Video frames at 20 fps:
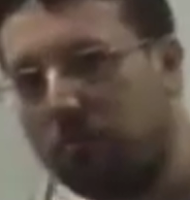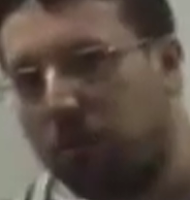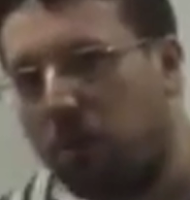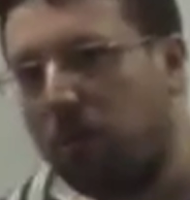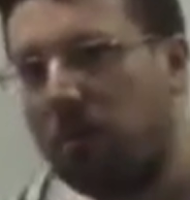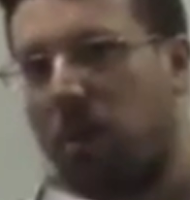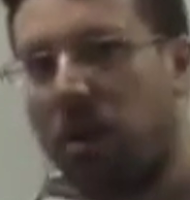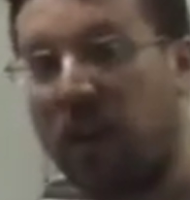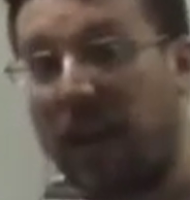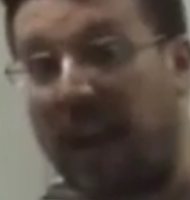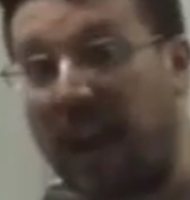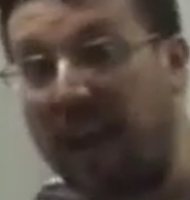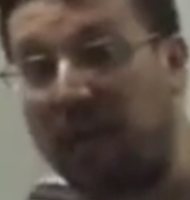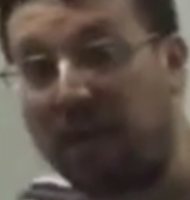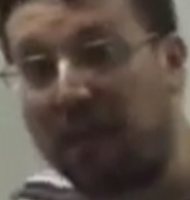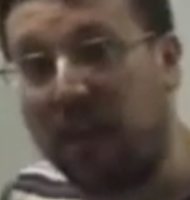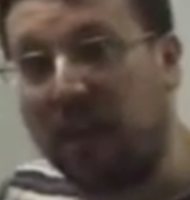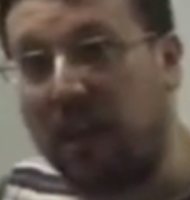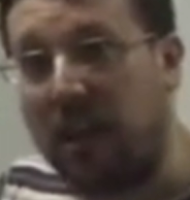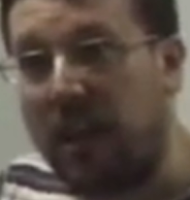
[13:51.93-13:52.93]

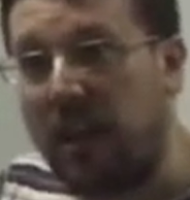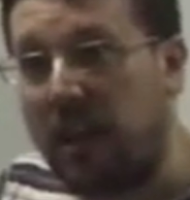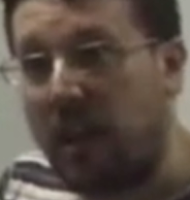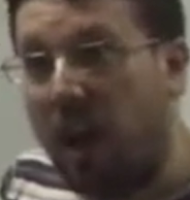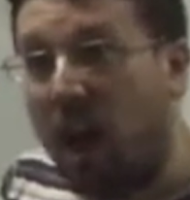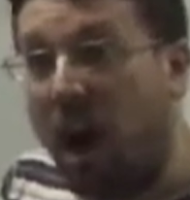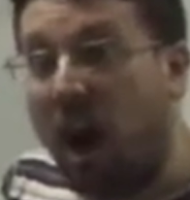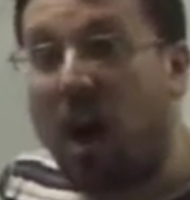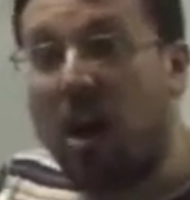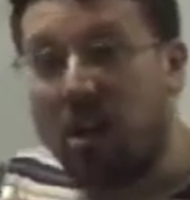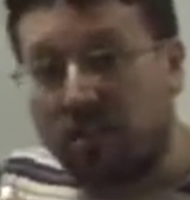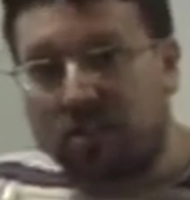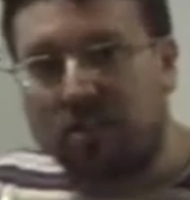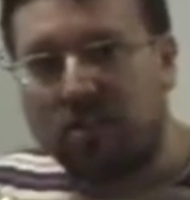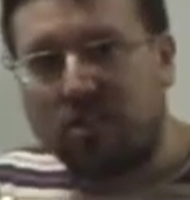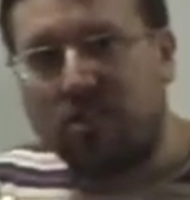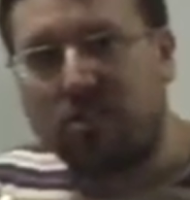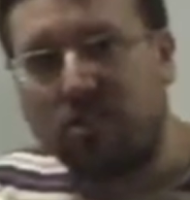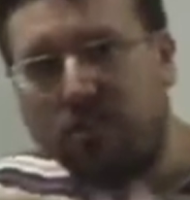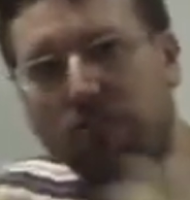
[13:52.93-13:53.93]
allowing
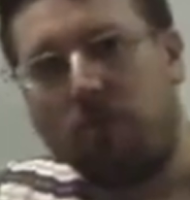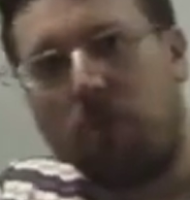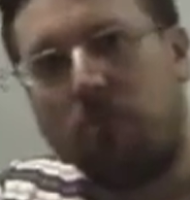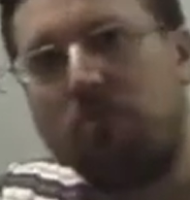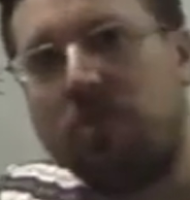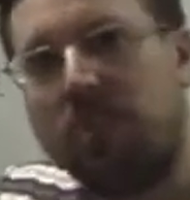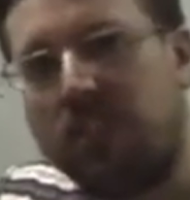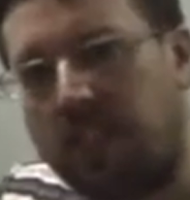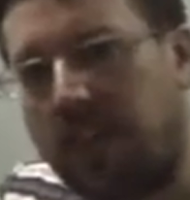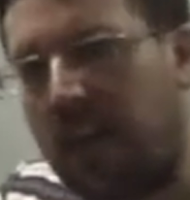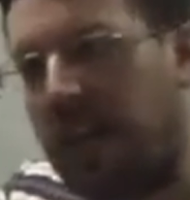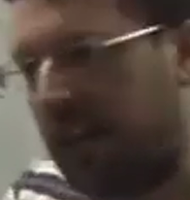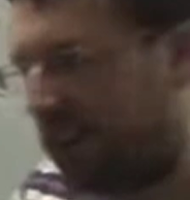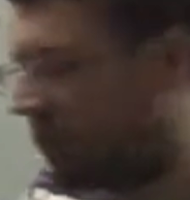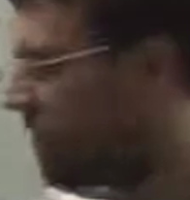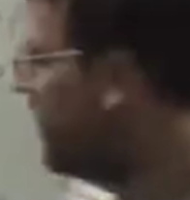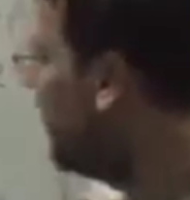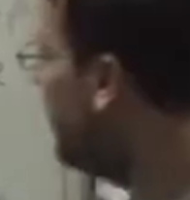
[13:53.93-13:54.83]
us to multitask.